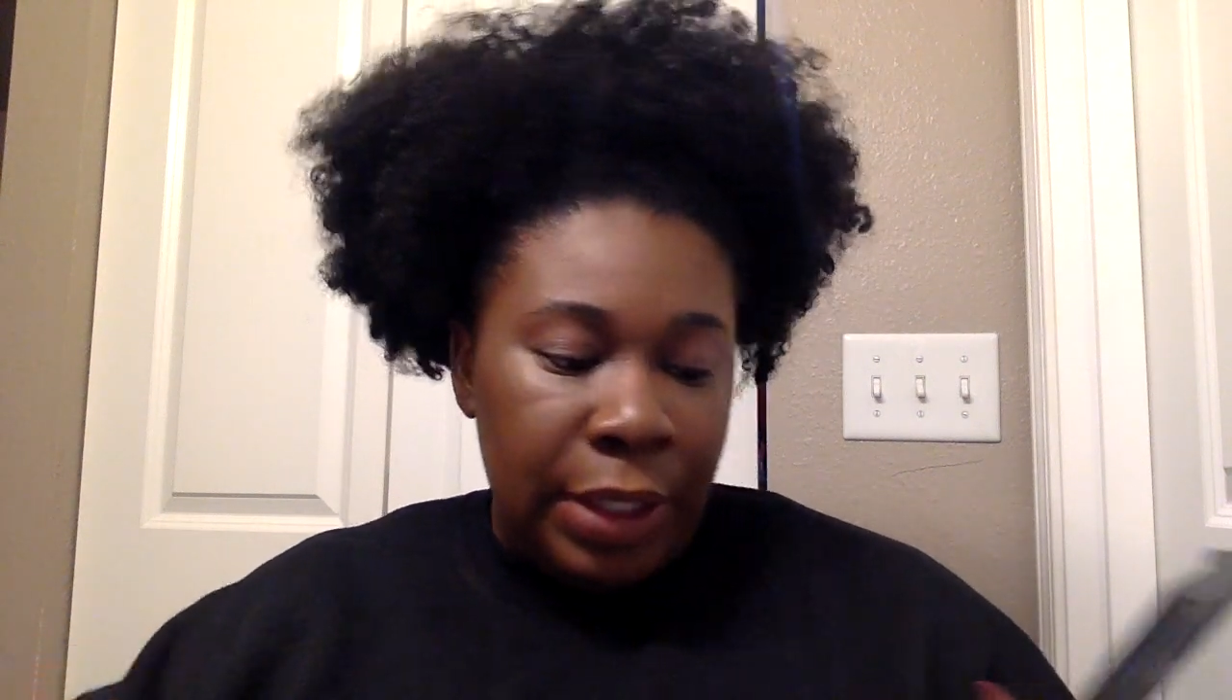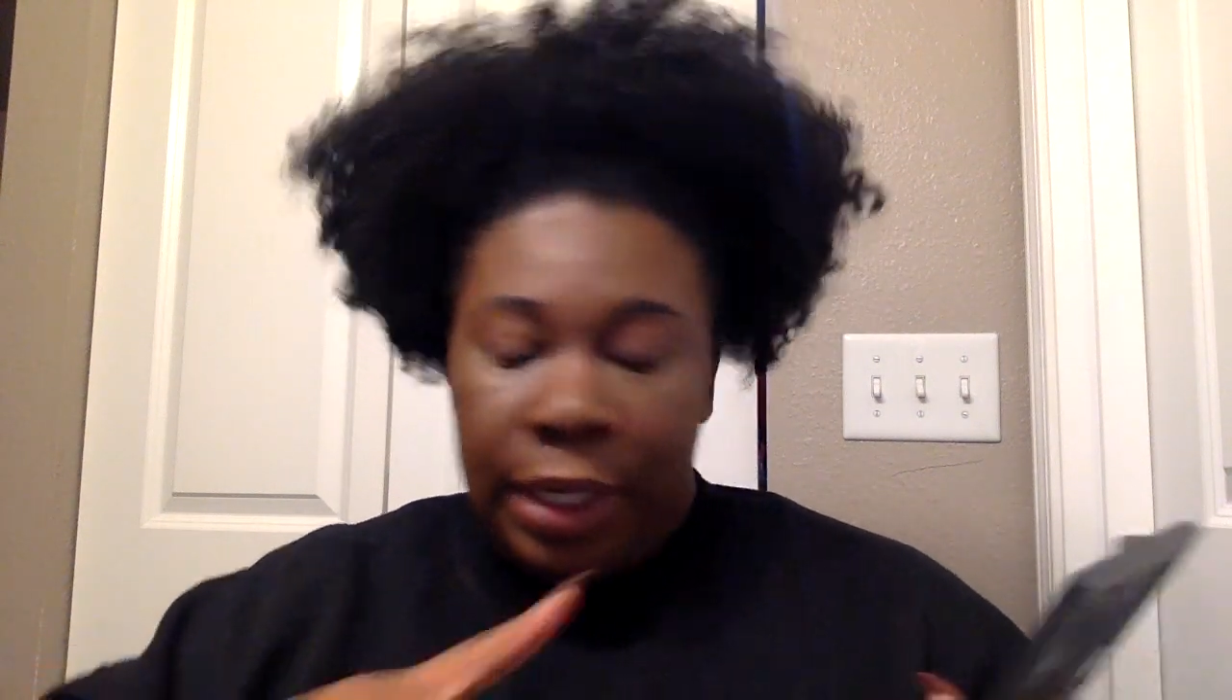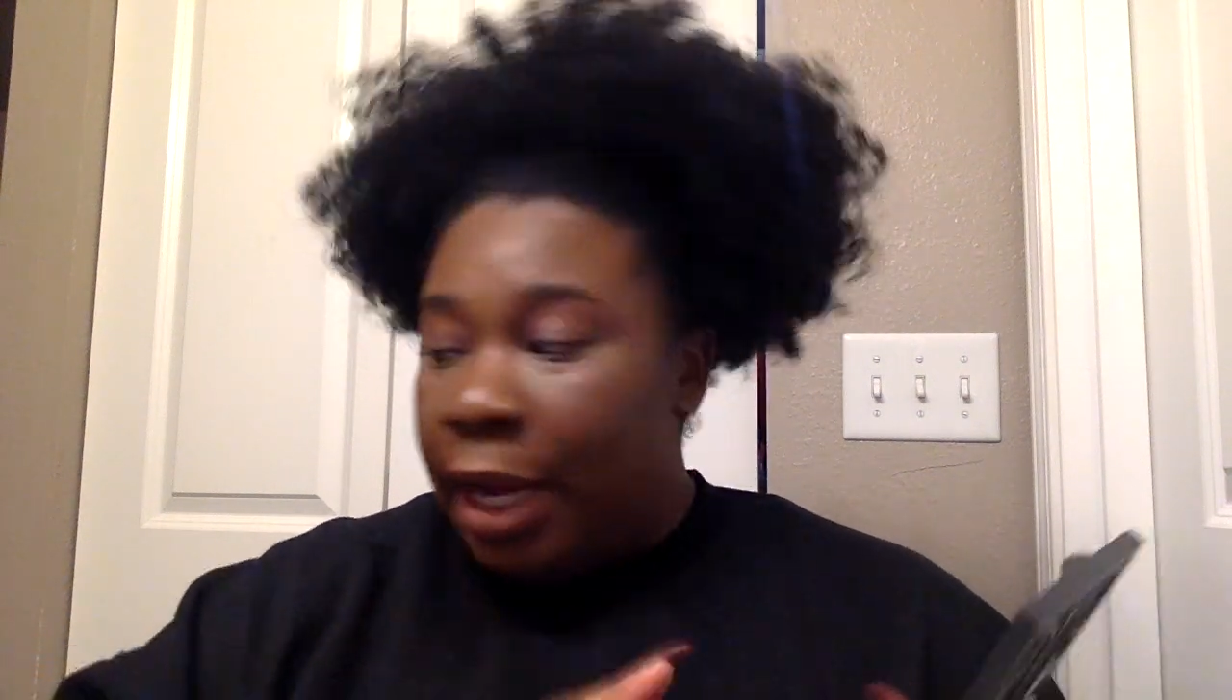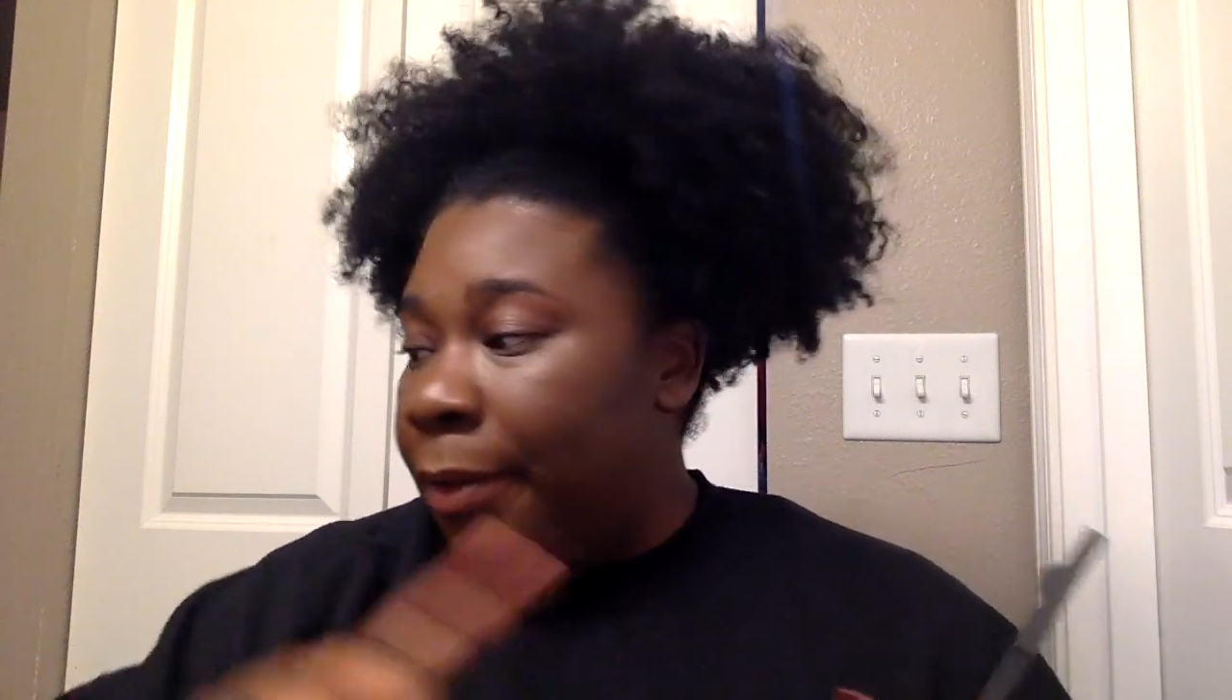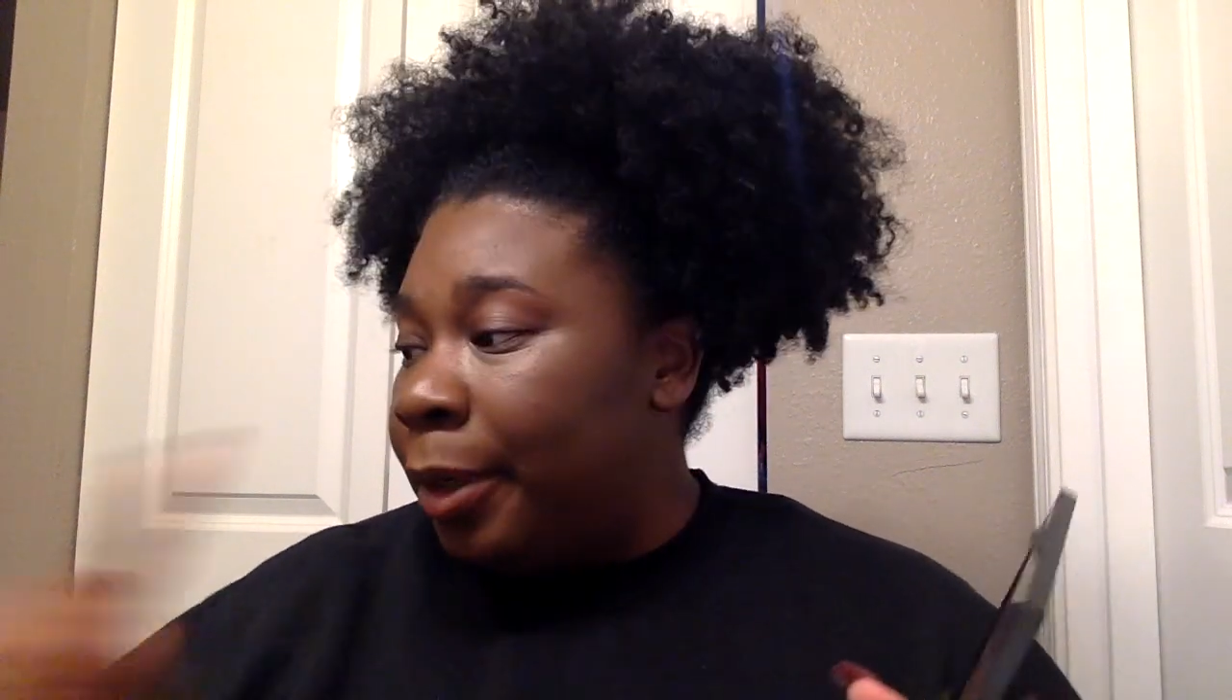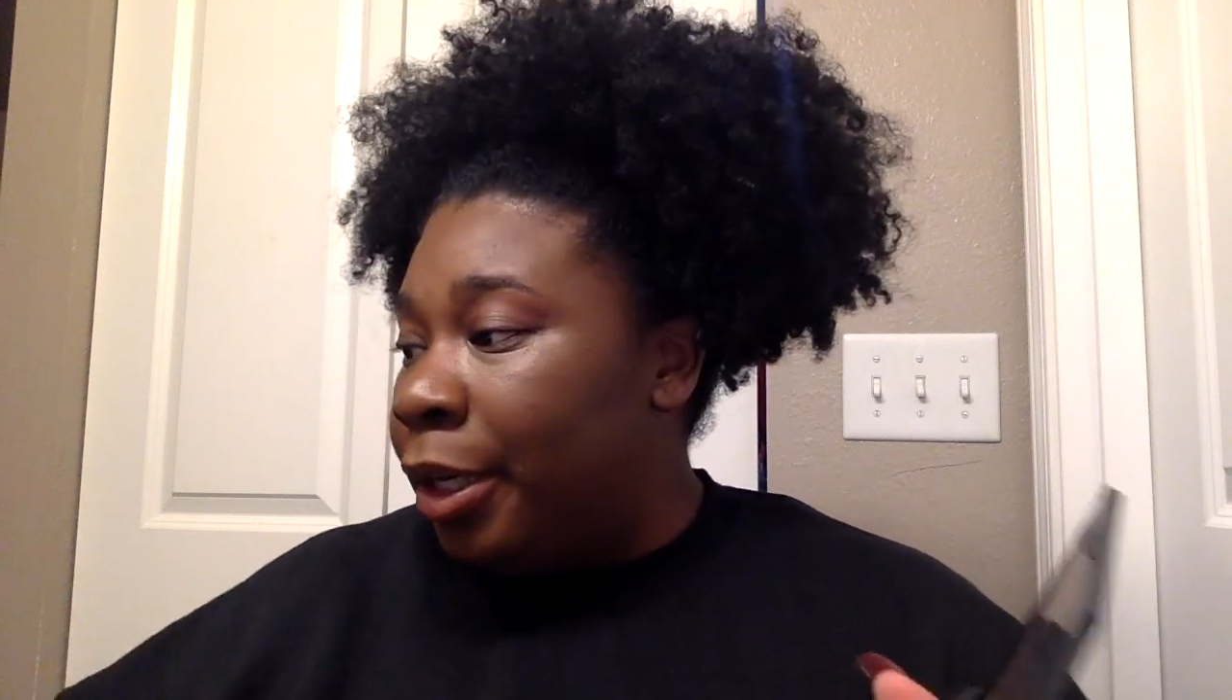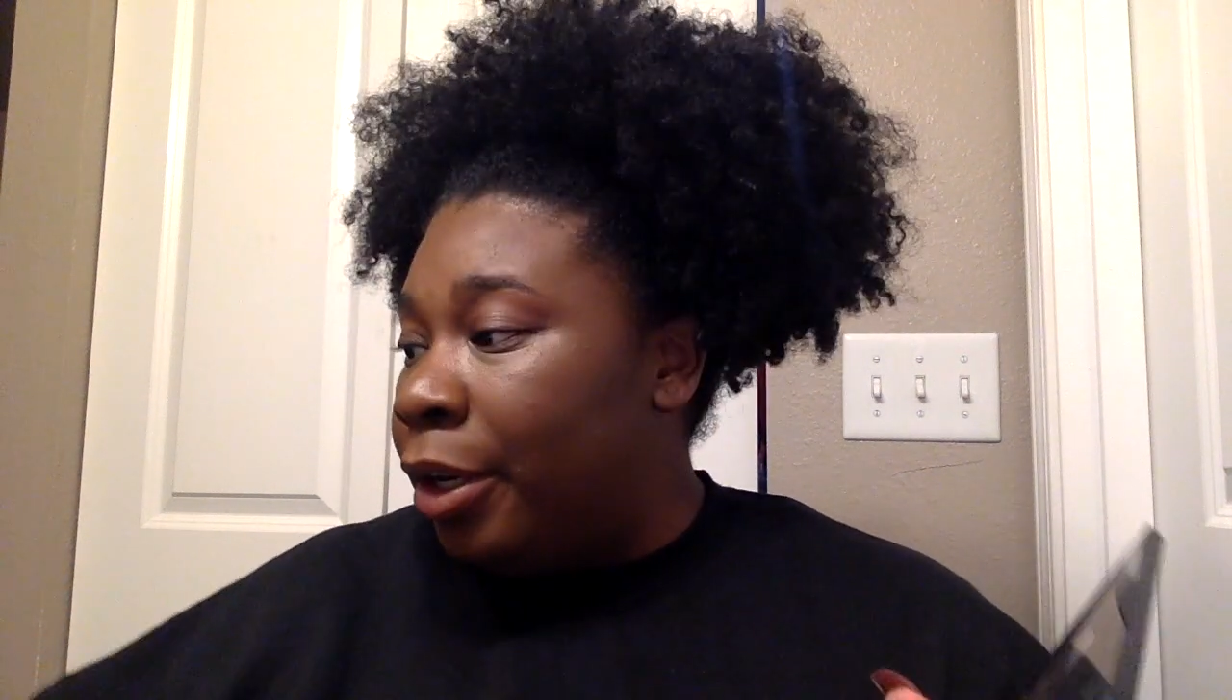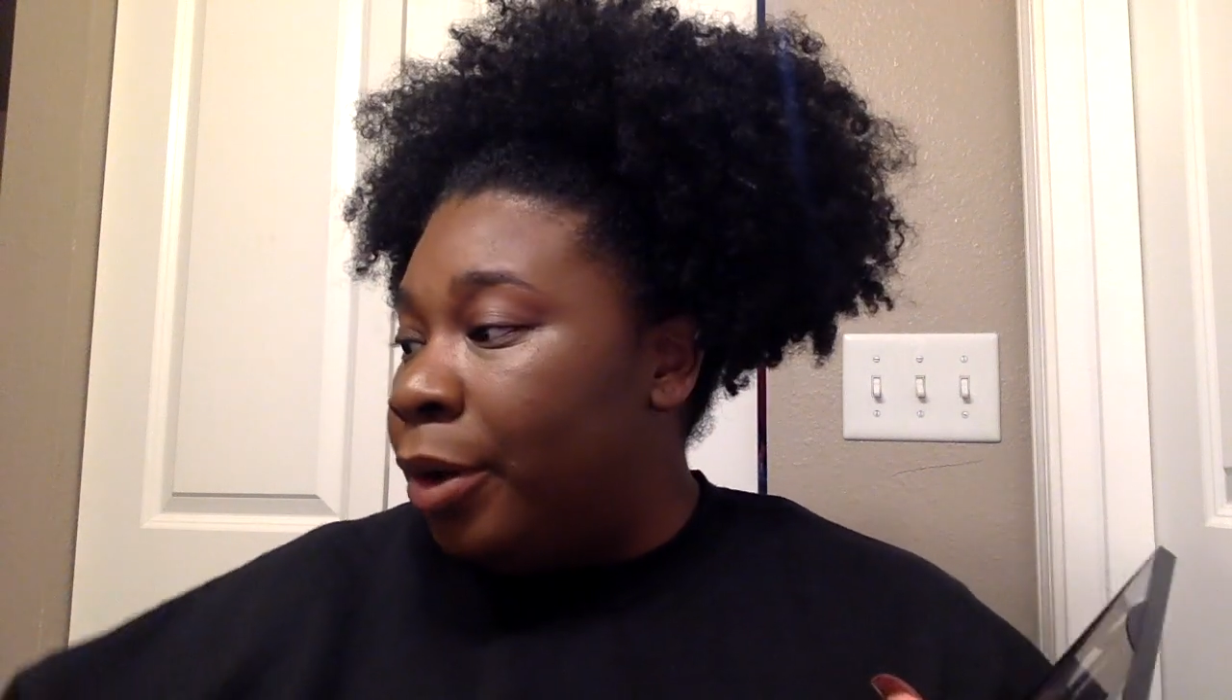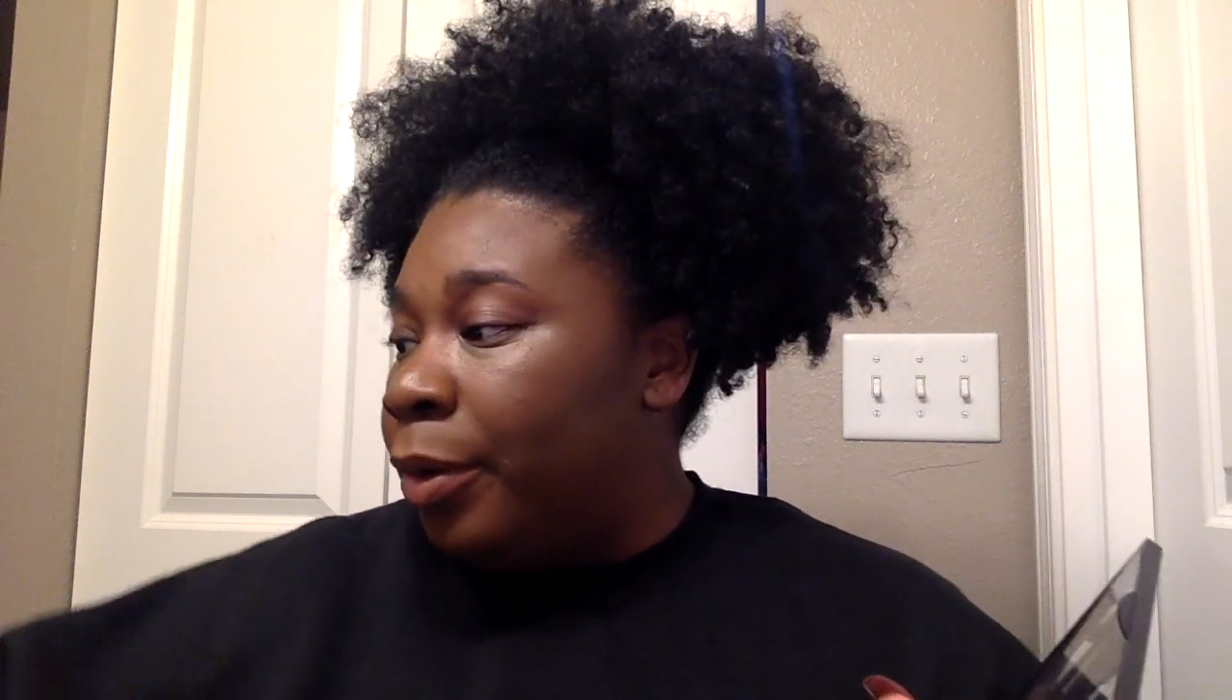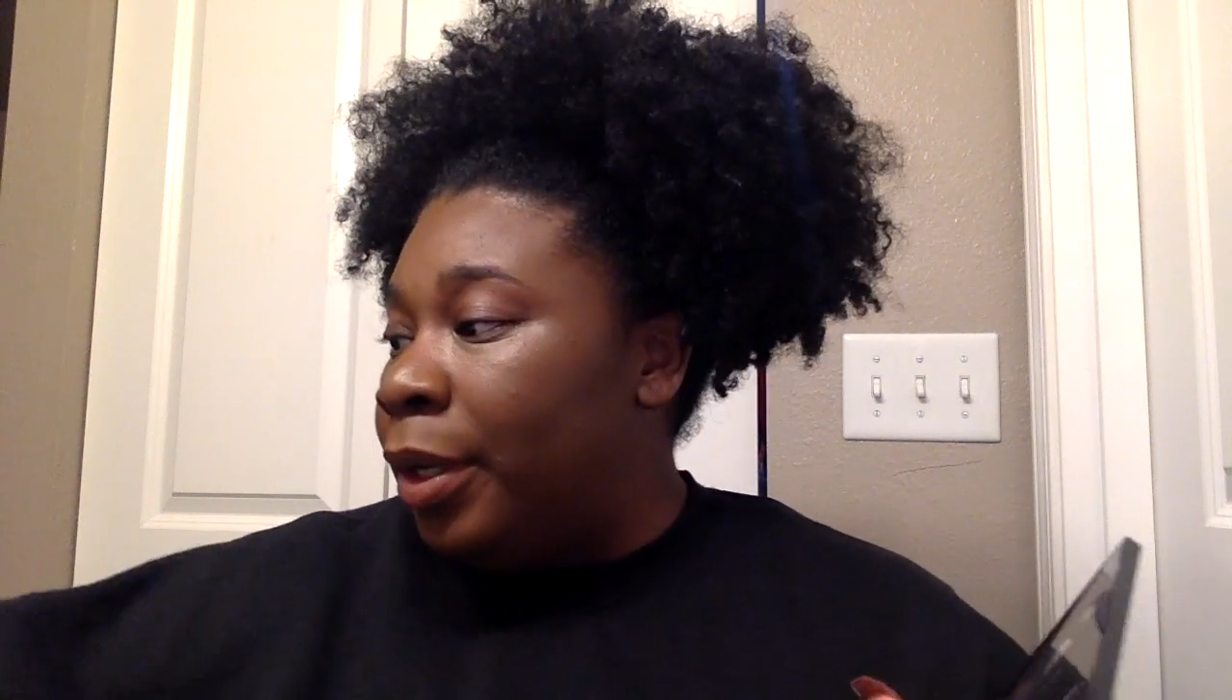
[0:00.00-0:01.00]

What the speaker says: Now I'm gonna go